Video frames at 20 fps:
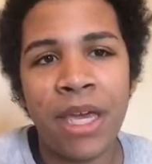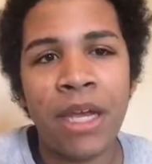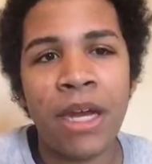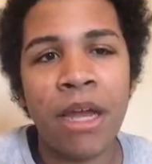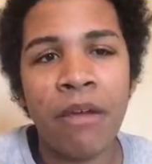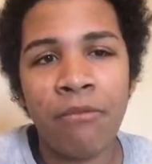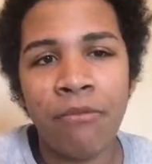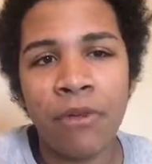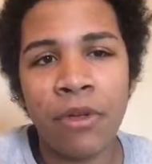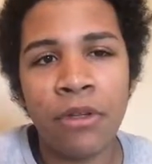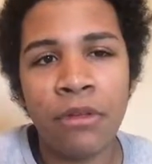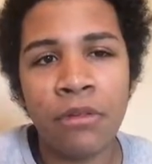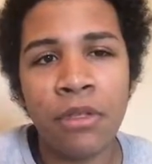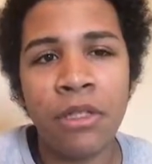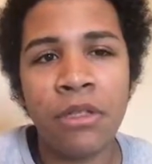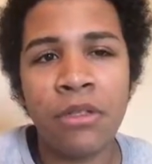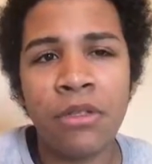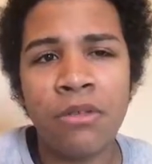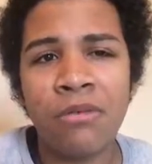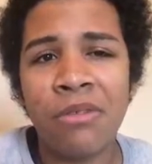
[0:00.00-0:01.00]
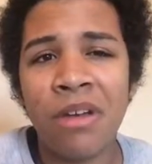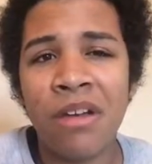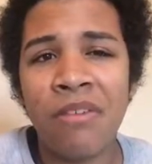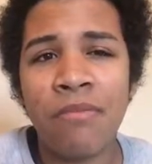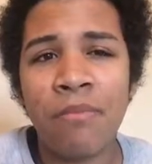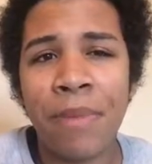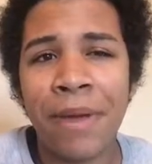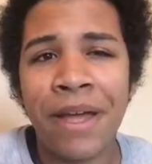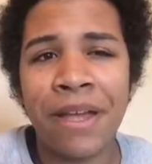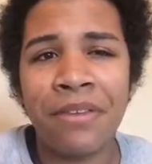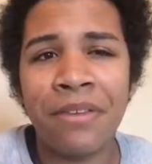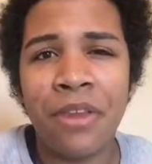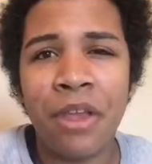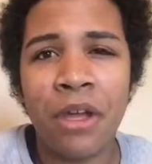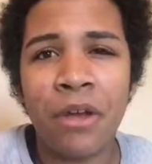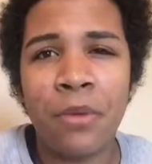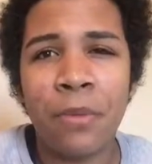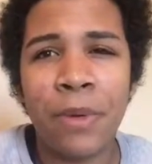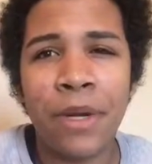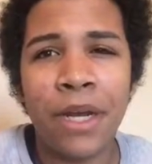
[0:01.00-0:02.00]
and I really do have bad
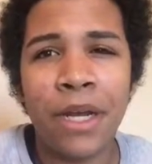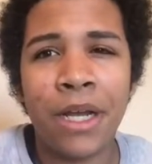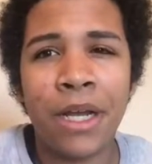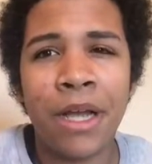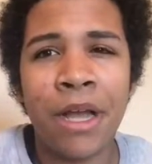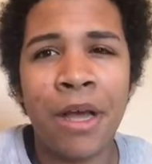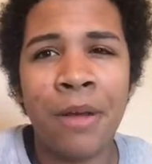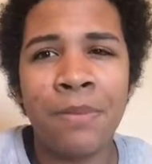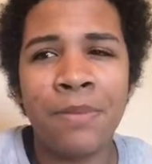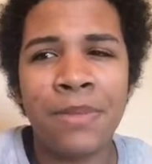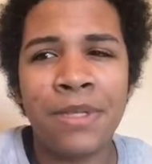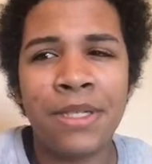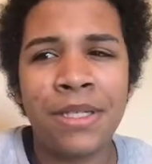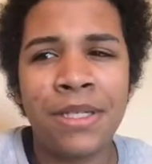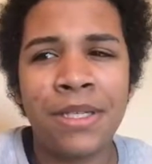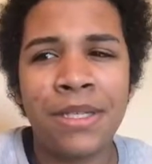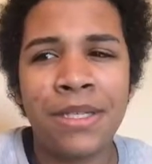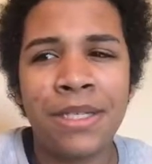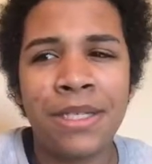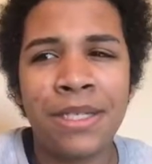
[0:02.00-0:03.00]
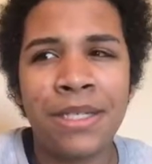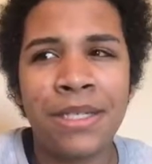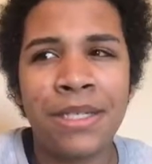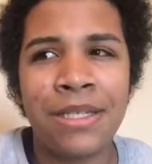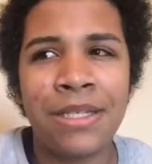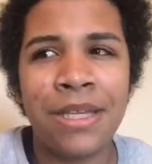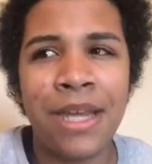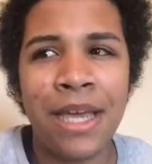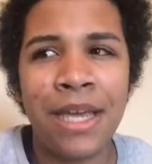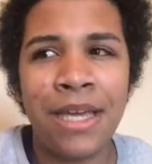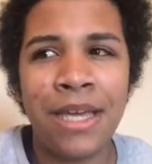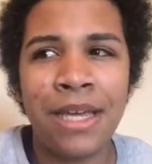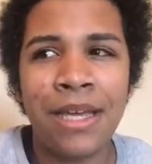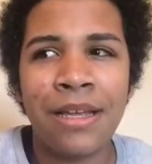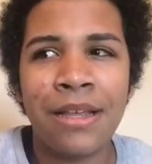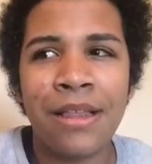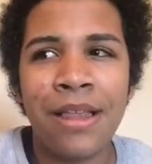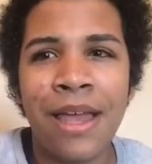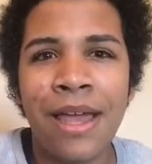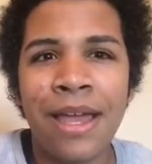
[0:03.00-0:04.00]
luck when it comes to
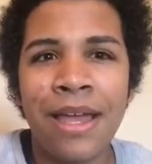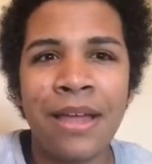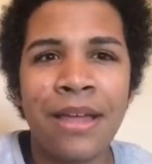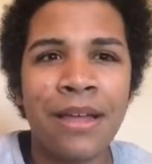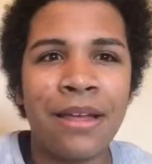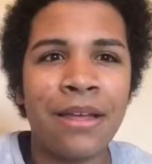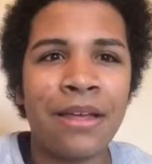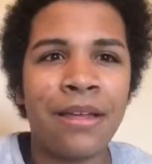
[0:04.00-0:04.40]
staying like